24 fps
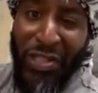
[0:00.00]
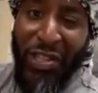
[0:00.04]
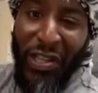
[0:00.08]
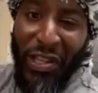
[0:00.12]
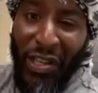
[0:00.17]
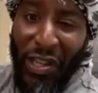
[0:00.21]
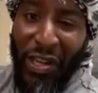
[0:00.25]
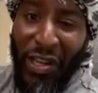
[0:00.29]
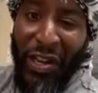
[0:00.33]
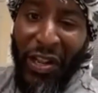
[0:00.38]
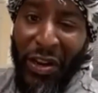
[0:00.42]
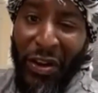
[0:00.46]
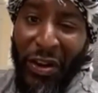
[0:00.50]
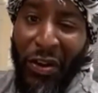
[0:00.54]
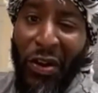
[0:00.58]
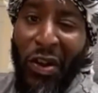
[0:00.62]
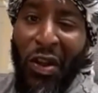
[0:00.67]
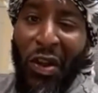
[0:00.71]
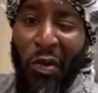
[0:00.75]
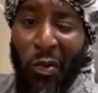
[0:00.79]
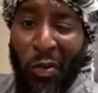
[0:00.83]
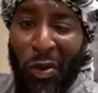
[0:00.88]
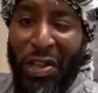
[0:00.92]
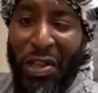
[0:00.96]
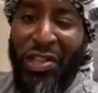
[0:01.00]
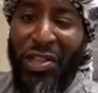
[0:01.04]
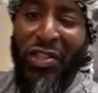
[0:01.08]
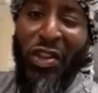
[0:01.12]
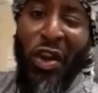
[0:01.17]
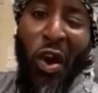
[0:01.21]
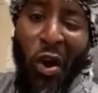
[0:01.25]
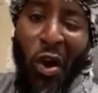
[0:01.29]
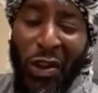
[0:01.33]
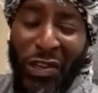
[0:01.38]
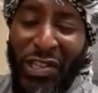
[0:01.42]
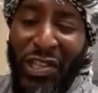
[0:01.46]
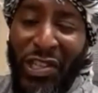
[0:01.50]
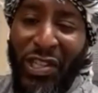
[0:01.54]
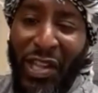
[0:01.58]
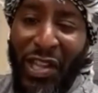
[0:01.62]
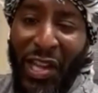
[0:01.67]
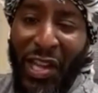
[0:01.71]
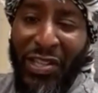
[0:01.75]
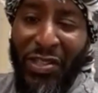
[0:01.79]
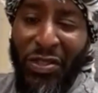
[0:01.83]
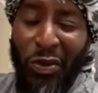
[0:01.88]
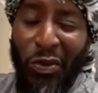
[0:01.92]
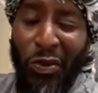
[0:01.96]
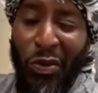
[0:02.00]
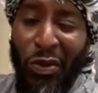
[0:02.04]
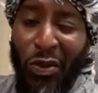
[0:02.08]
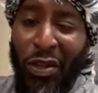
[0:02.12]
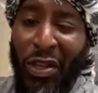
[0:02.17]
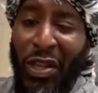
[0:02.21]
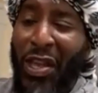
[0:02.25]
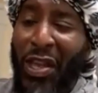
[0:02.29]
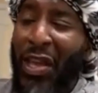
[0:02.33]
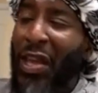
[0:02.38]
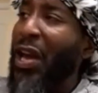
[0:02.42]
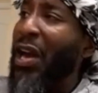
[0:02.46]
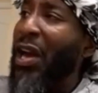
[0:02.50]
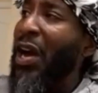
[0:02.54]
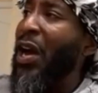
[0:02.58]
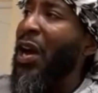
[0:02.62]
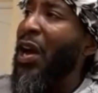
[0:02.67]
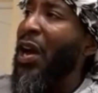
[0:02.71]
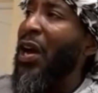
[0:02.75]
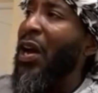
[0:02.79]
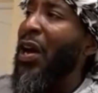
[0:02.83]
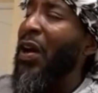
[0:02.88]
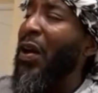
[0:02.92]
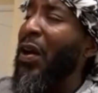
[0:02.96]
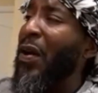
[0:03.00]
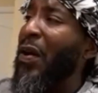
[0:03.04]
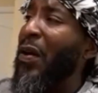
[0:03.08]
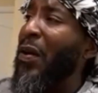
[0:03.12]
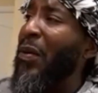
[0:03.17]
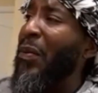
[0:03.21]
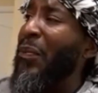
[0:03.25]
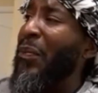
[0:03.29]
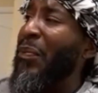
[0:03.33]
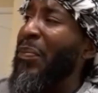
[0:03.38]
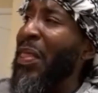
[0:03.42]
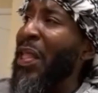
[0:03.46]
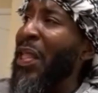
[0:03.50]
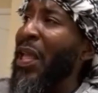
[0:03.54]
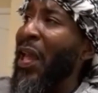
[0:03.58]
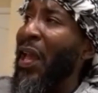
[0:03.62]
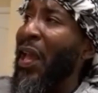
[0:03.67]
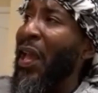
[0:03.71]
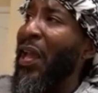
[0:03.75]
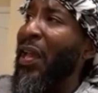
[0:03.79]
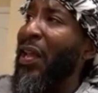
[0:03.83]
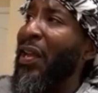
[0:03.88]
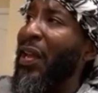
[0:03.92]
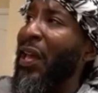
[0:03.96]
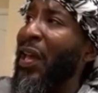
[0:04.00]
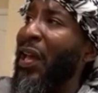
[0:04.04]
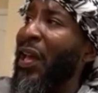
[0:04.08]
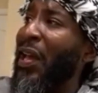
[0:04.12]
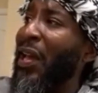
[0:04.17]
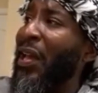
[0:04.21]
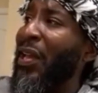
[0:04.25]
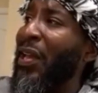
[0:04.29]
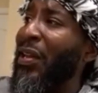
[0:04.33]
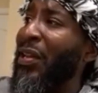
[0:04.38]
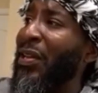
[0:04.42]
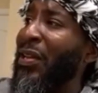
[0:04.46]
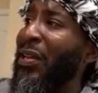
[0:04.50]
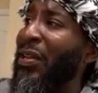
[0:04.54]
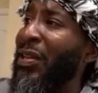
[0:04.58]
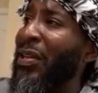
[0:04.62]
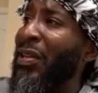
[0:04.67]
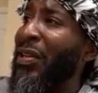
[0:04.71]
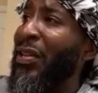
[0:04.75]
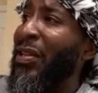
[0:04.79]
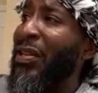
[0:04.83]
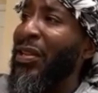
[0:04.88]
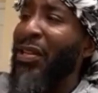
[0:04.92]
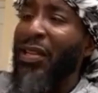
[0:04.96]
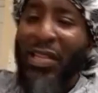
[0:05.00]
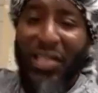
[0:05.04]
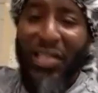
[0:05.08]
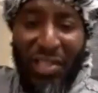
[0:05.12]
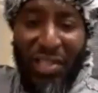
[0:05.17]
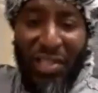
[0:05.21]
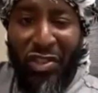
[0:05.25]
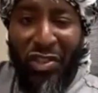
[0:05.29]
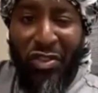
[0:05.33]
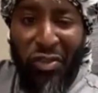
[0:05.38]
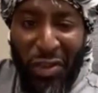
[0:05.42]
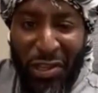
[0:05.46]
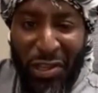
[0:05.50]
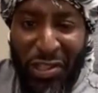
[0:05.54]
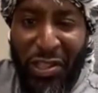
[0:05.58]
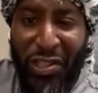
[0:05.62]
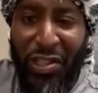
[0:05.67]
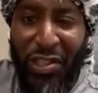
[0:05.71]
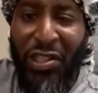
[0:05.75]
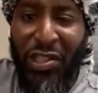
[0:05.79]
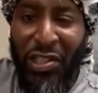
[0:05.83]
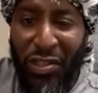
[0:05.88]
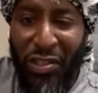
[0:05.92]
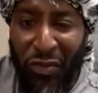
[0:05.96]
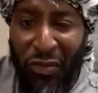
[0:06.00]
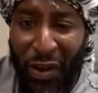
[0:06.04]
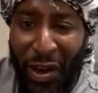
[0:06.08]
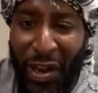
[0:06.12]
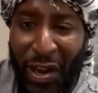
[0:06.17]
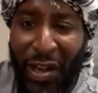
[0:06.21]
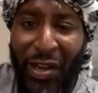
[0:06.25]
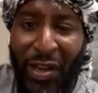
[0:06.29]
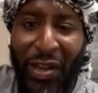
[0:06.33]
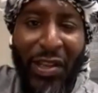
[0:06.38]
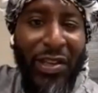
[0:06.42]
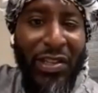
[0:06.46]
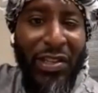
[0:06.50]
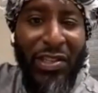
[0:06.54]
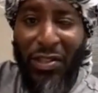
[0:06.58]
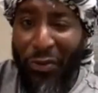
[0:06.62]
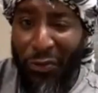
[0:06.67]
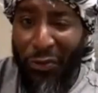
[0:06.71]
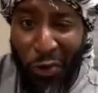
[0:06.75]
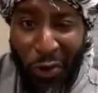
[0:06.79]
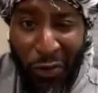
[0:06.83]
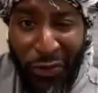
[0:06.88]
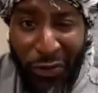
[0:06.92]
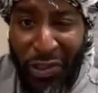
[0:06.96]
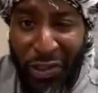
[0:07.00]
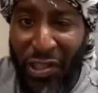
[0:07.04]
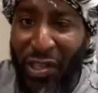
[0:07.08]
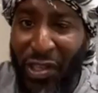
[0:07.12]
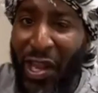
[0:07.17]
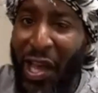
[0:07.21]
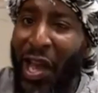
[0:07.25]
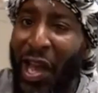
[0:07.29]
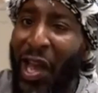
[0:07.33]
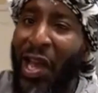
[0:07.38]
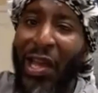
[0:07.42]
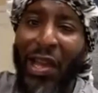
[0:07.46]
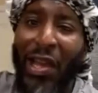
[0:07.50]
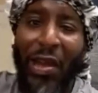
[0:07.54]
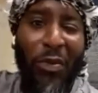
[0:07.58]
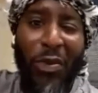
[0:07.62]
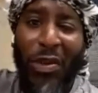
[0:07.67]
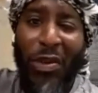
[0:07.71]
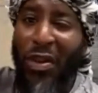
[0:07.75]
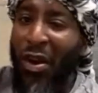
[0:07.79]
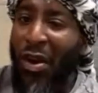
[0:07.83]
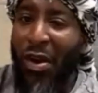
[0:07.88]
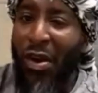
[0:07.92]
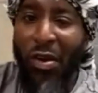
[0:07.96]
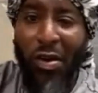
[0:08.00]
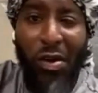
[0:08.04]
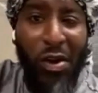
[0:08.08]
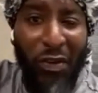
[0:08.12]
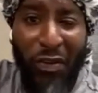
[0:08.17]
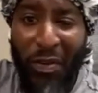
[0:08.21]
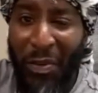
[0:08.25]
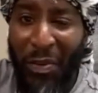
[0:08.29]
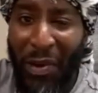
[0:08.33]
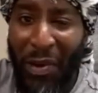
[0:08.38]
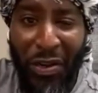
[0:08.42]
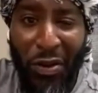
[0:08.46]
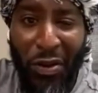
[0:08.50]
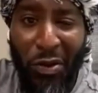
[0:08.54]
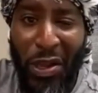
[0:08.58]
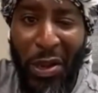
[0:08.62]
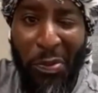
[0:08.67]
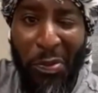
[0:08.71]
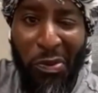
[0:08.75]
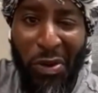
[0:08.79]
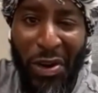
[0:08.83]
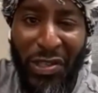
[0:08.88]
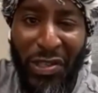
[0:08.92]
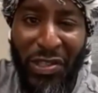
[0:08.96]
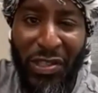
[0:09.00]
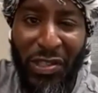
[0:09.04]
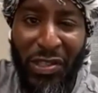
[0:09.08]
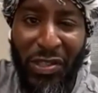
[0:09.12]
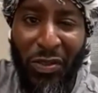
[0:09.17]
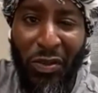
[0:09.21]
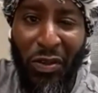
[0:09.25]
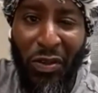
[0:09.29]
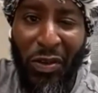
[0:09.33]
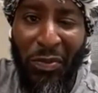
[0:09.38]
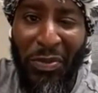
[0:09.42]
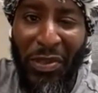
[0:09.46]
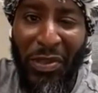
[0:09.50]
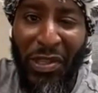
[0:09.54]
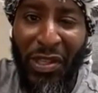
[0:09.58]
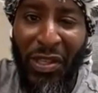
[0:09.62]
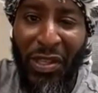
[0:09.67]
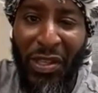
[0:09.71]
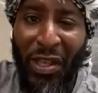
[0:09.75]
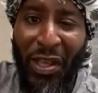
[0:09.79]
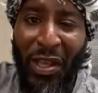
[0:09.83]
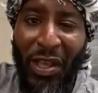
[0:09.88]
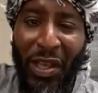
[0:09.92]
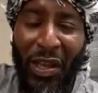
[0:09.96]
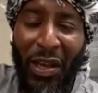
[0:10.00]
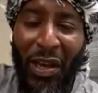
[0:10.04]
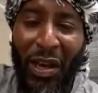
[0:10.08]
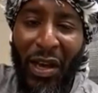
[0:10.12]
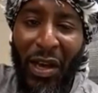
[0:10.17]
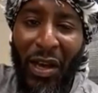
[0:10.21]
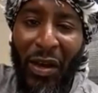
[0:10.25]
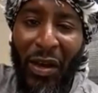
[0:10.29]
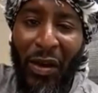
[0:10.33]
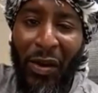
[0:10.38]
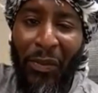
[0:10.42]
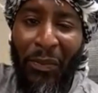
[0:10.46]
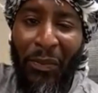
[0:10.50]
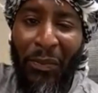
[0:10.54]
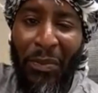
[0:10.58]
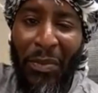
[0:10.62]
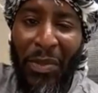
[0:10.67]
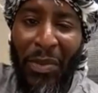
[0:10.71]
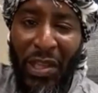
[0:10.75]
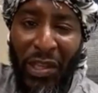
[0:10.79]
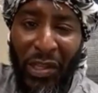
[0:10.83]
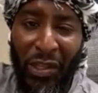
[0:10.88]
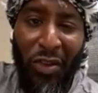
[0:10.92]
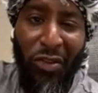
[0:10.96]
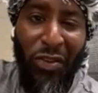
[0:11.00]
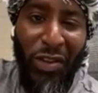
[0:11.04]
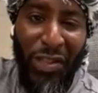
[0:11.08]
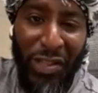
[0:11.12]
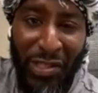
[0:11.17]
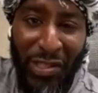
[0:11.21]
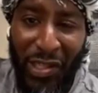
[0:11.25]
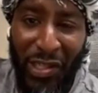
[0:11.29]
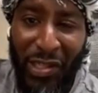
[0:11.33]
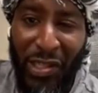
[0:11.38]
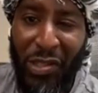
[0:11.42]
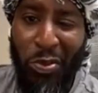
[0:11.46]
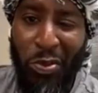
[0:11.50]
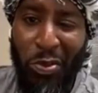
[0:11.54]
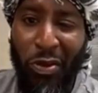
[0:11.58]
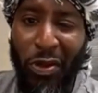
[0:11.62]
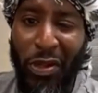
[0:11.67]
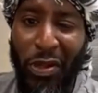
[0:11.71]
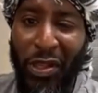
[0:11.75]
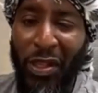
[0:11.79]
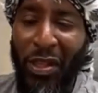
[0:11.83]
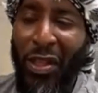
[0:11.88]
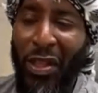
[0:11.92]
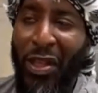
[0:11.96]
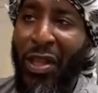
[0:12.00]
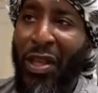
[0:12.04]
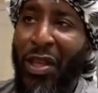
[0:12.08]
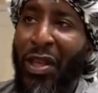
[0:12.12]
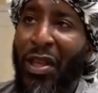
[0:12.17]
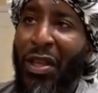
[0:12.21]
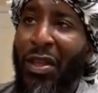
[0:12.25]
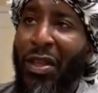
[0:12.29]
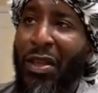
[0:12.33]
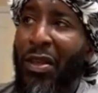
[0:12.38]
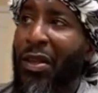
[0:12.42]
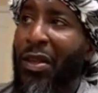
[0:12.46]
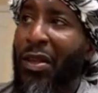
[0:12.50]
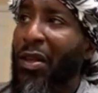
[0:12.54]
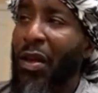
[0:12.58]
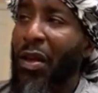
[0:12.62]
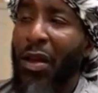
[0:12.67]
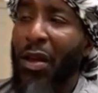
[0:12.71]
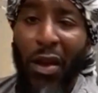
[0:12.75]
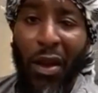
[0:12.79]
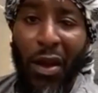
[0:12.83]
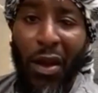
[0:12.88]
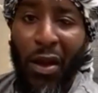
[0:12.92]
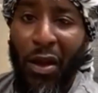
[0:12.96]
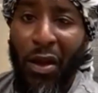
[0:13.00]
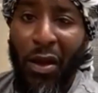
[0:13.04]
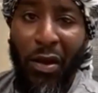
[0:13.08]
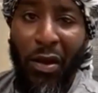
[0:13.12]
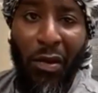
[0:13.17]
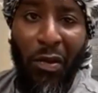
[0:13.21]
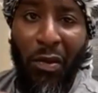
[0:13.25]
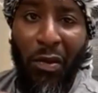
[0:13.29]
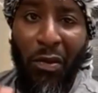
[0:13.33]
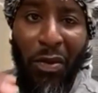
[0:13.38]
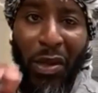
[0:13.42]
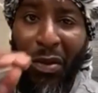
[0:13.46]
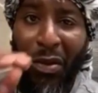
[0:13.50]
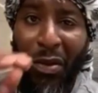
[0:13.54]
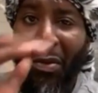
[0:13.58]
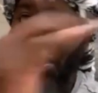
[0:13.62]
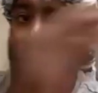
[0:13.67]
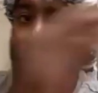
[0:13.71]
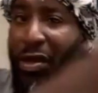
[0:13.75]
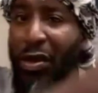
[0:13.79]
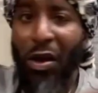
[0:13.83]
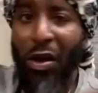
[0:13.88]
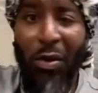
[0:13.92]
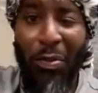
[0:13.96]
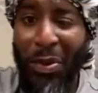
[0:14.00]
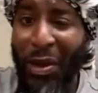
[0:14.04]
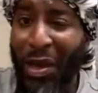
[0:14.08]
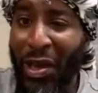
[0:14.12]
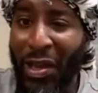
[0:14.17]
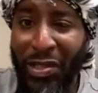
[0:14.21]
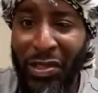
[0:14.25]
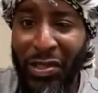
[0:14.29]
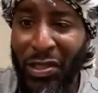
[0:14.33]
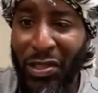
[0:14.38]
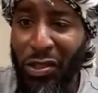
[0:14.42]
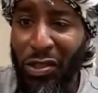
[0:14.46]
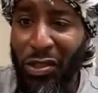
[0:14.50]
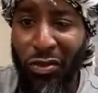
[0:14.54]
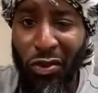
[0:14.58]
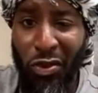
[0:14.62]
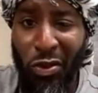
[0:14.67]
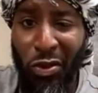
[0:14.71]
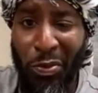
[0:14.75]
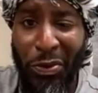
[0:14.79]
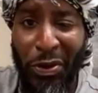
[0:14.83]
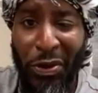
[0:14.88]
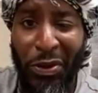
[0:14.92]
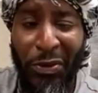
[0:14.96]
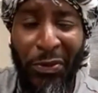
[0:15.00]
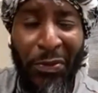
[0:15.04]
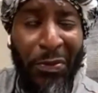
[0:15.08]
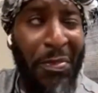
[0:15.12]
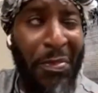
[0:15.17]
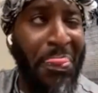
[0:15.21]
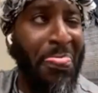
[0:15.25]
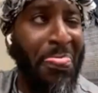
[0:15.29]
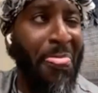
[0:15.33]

sitting there with his caution lights on, and because it's drizzling and it's raining and it's the 4th of July, and everybody know their presence is going to be increased at this point. We go past this trooper.